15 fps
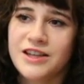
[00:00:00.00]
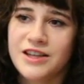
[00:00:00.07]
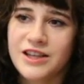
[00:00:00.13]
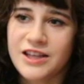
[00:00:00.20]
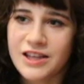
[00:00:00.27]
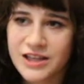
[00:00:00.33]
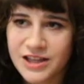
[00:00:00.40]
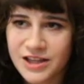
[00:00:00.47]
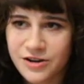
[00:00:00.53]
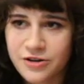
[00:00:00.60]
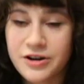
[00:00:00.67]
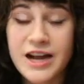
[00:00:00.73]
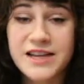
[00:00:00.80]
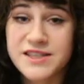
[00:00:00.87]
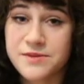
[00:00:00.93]
He
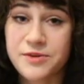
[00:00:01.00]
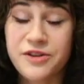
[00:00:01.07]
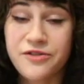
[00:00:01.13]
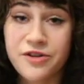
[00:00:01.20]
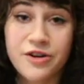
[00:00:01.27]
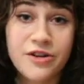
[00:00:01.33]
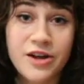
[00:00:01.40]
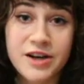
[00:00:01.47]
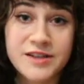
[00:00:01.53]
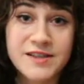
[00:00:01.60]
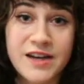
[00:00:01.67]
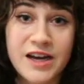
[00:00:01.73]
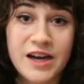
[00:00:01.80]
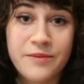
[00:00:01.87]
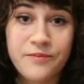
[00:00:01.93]
harassed me for a long
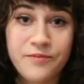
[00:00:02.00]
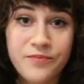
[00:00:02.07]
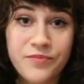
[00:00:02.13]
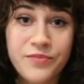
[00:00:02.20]
time.